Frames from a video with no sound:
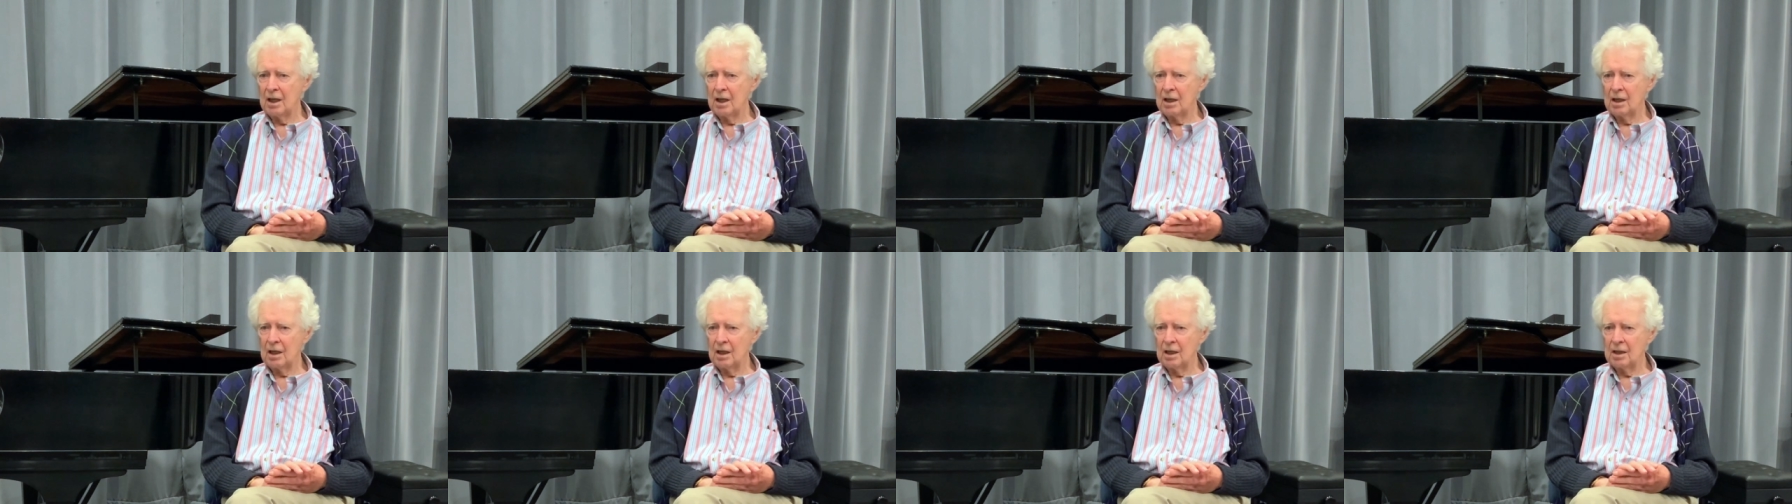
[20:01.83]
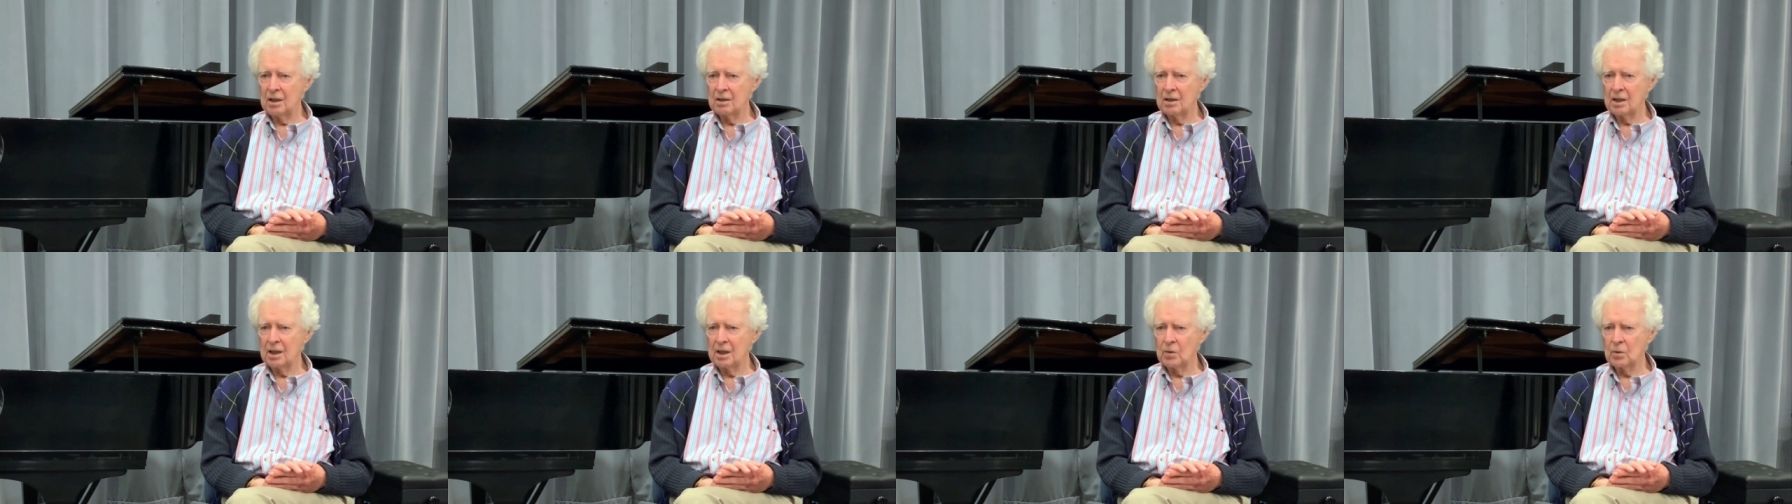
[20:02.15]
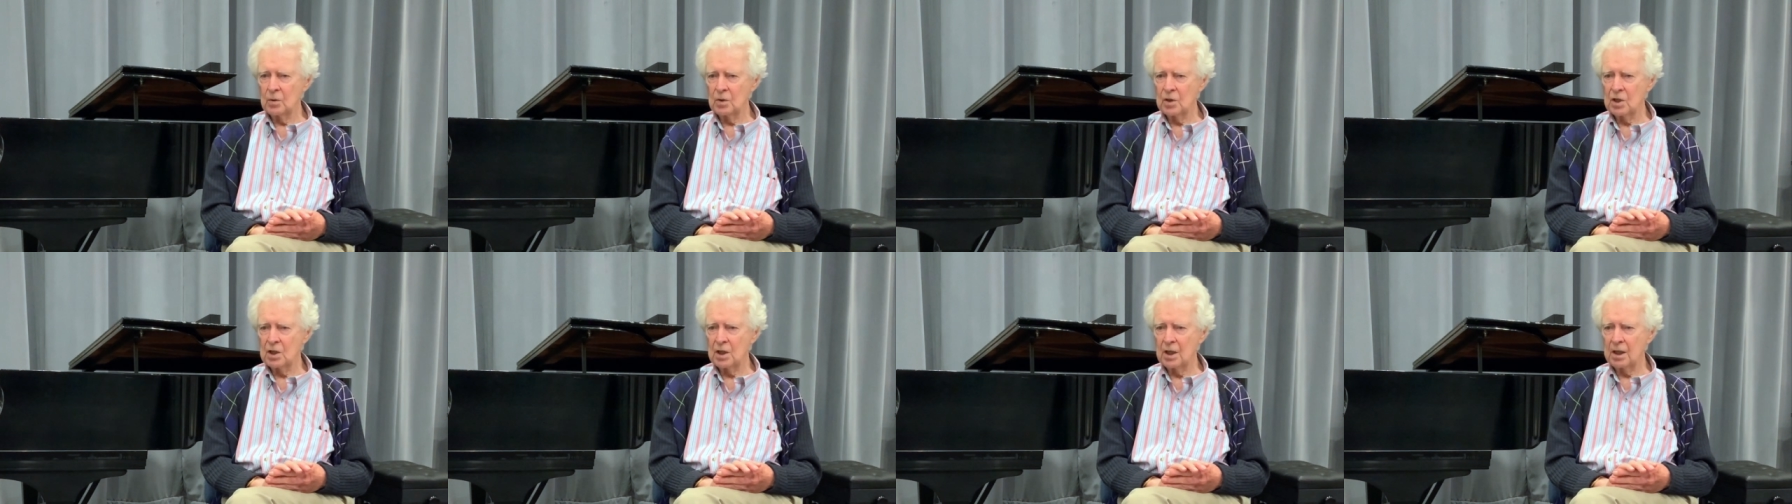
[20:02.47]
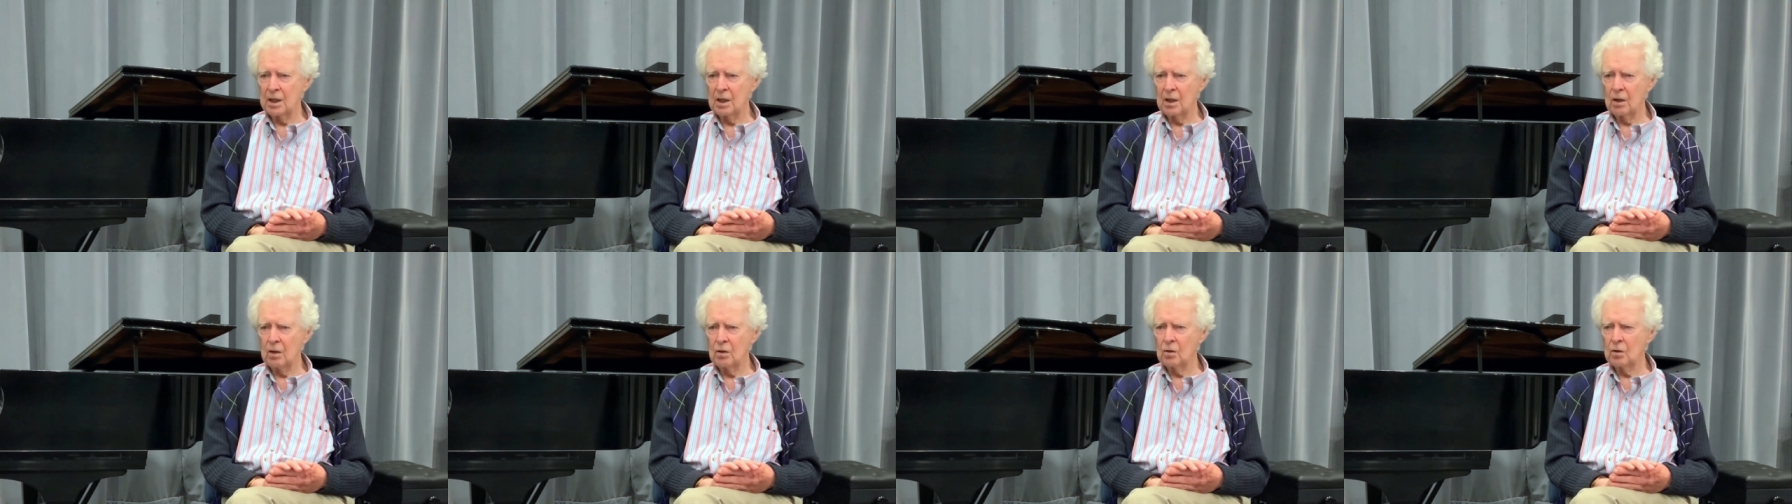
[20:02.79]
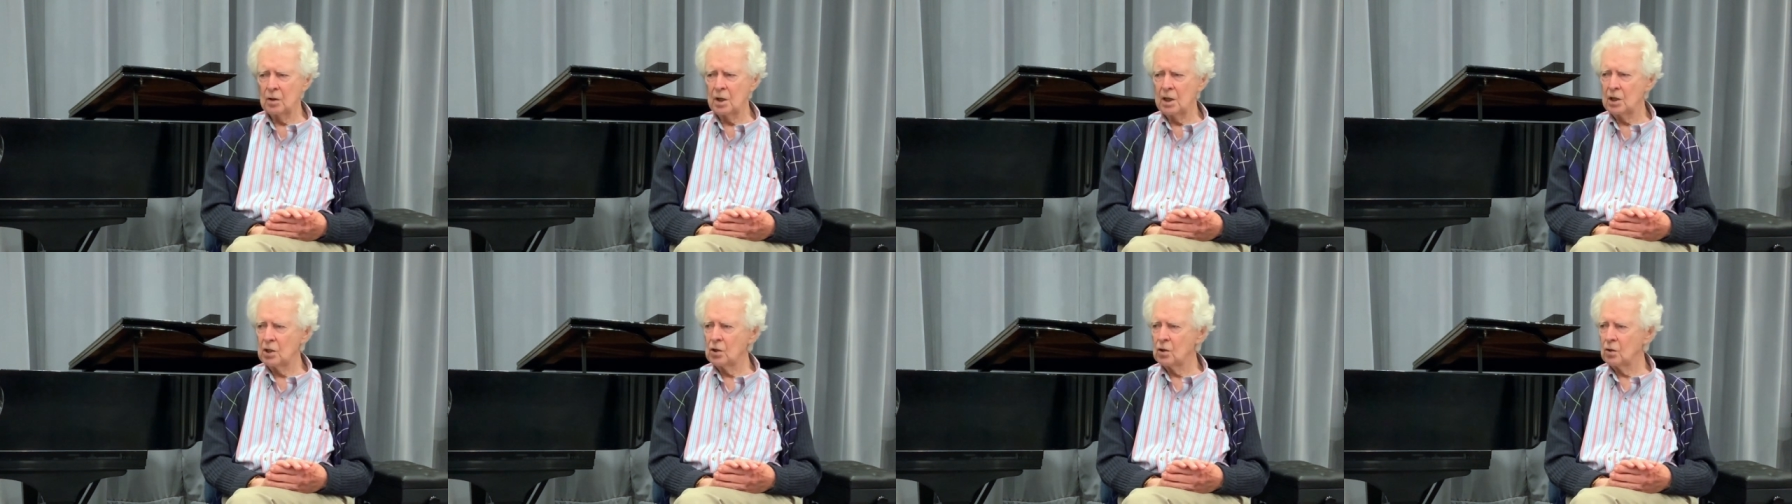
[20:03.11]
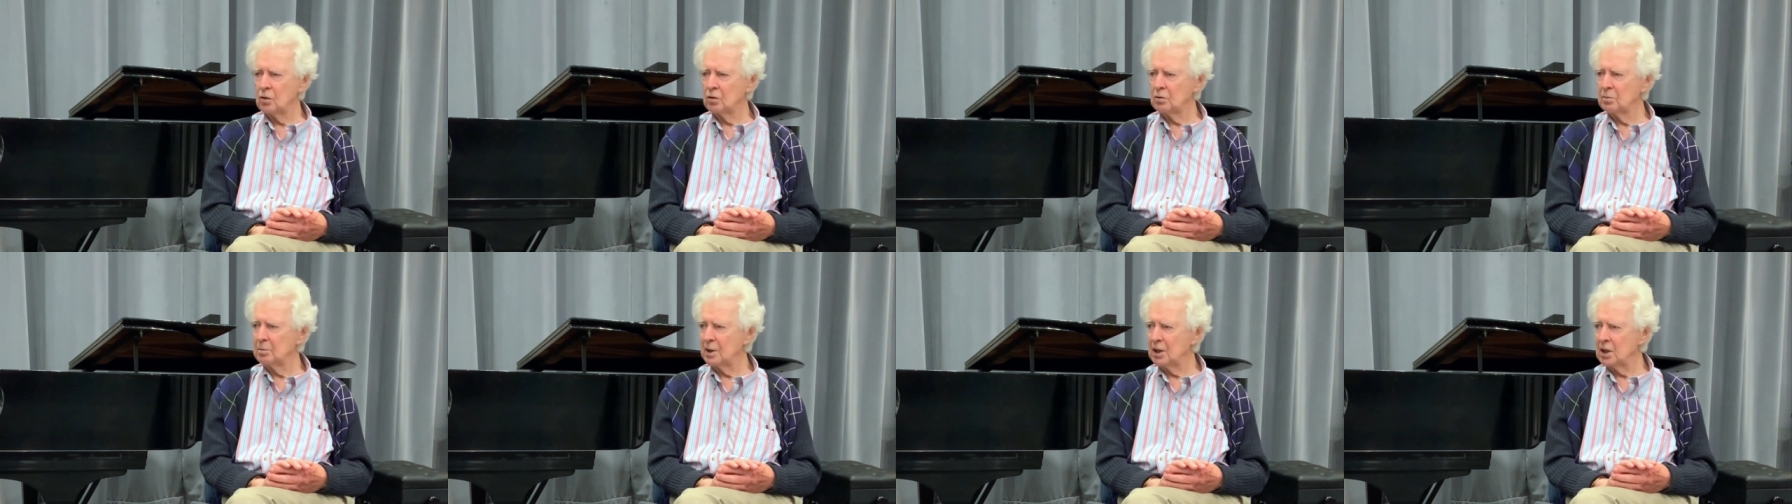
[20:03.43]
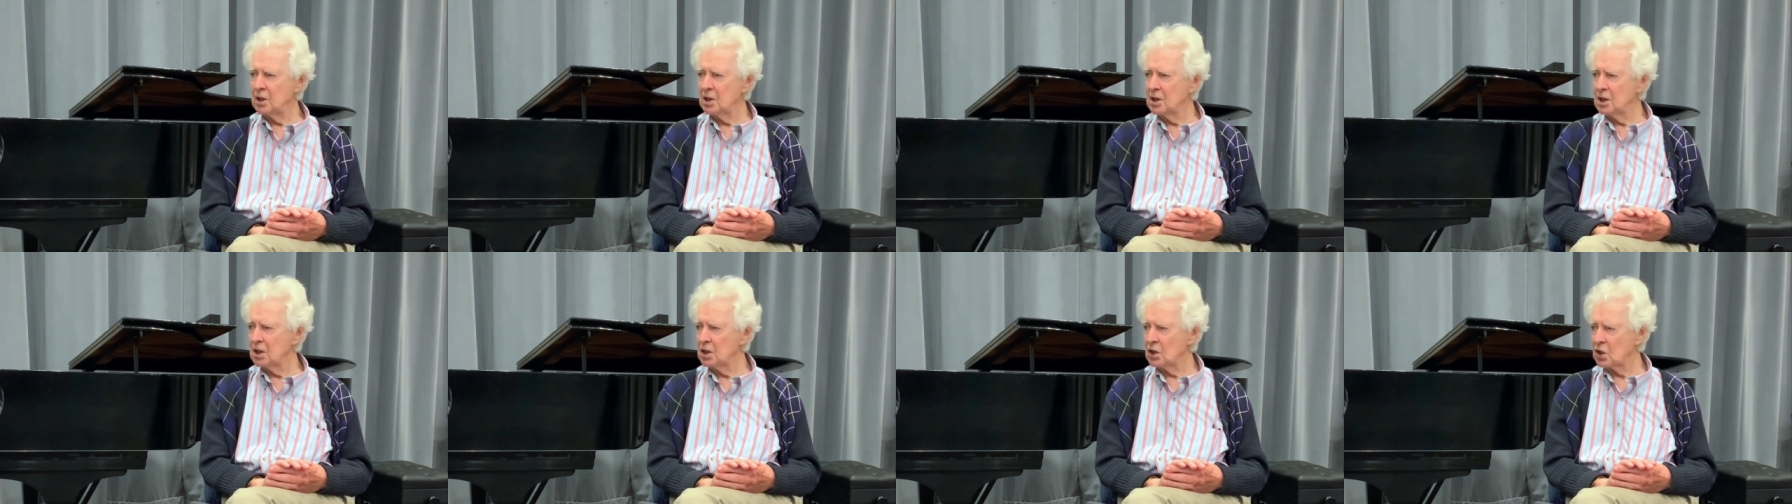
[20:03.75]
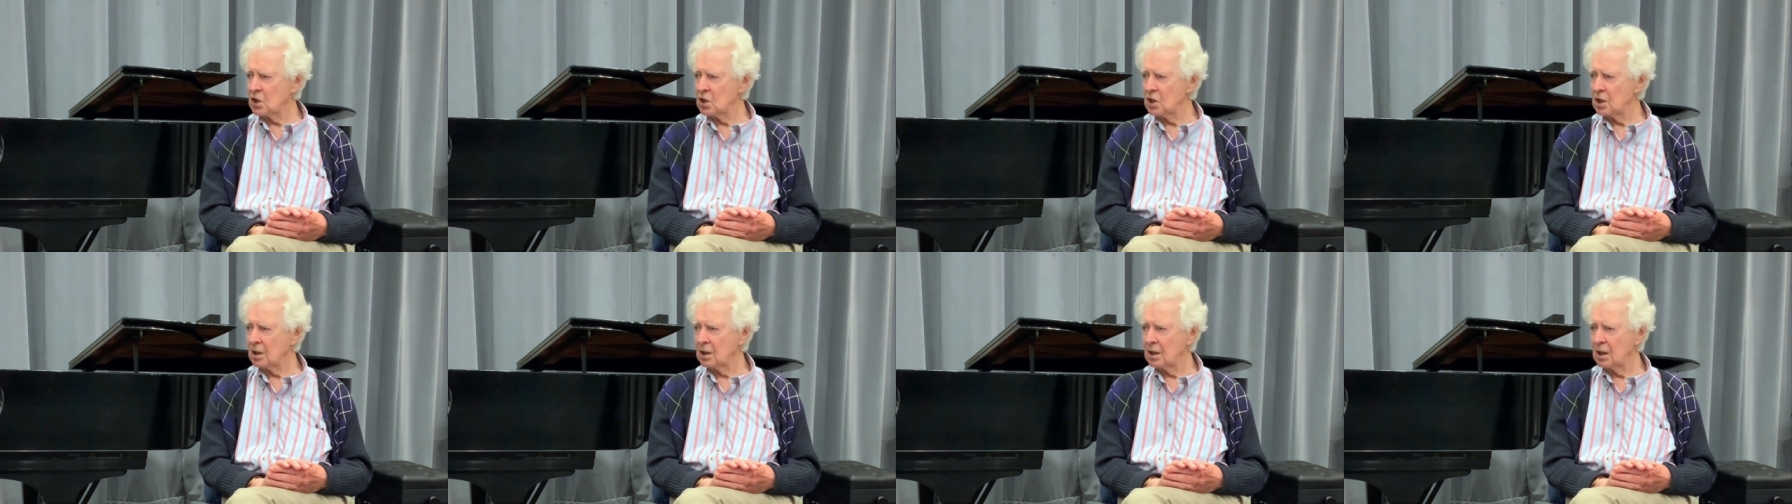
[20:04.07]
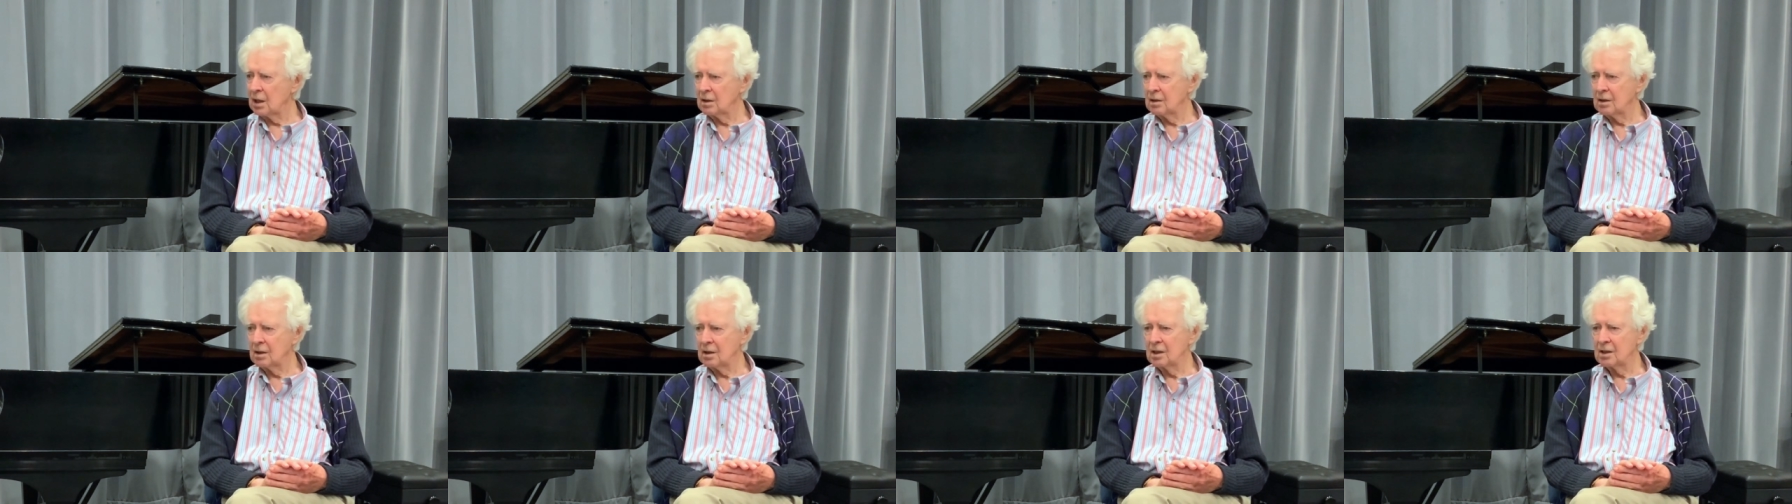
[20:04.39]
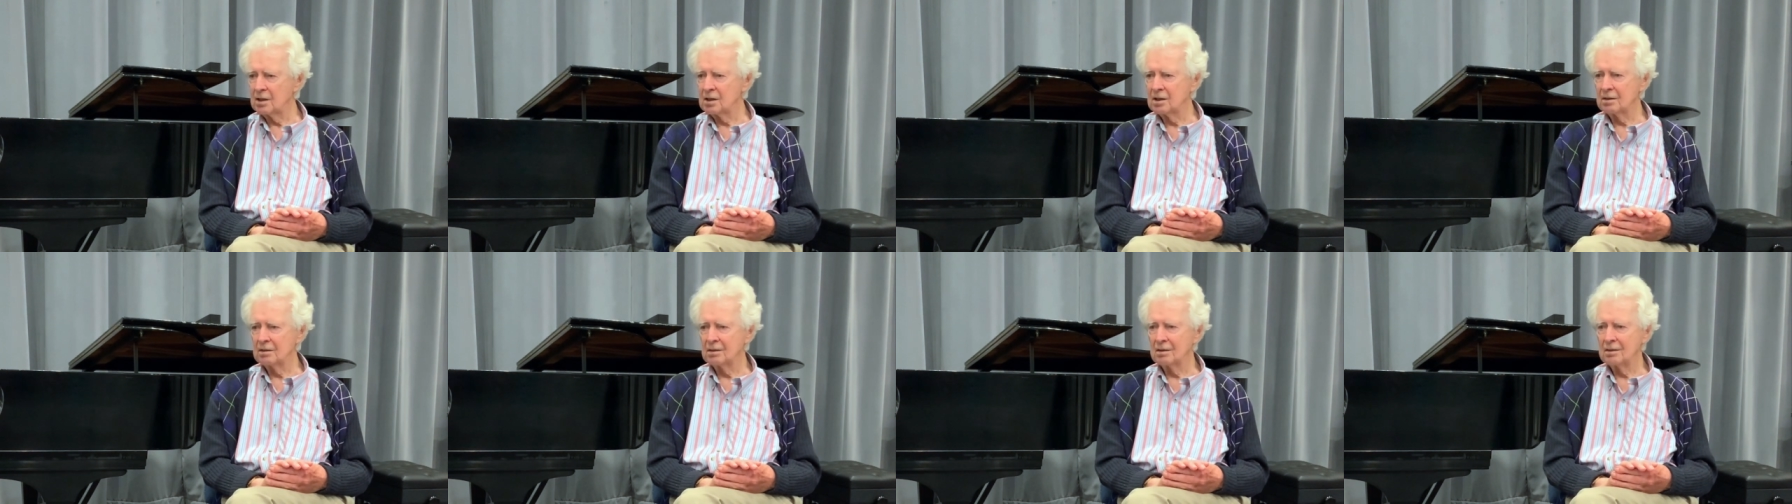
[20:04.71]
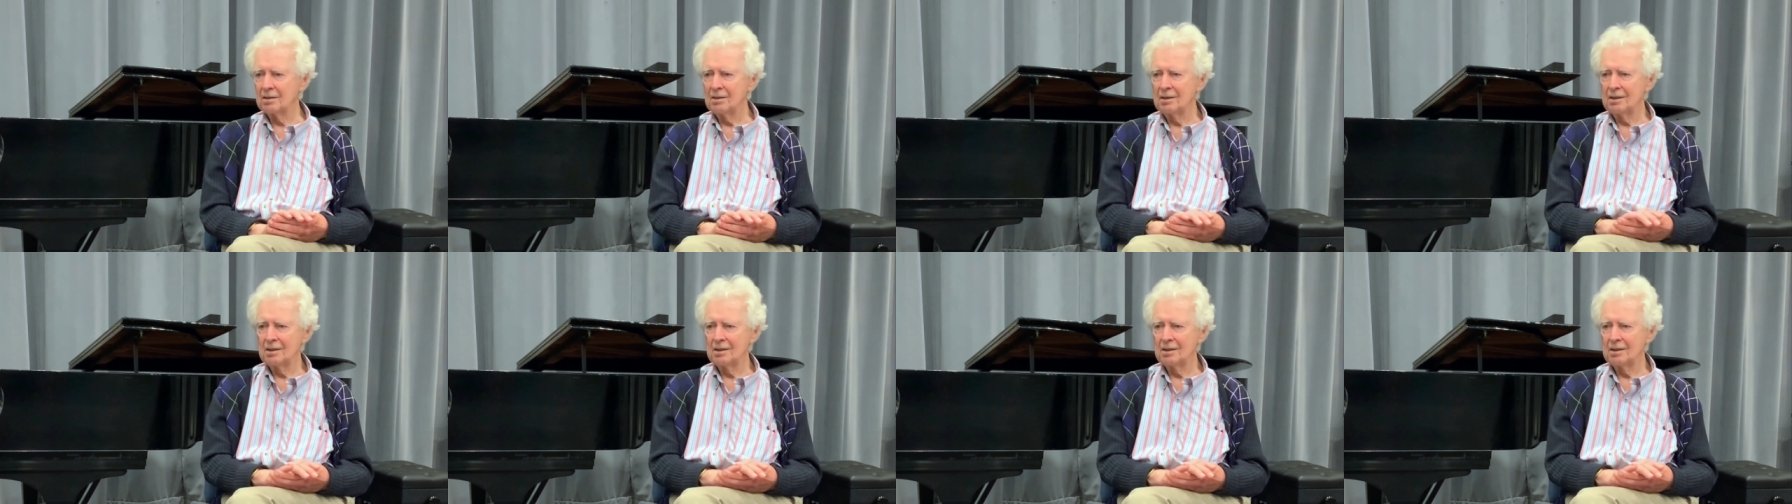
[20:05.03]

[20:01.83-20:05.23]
and they would say, oh, he told me this at that lesson.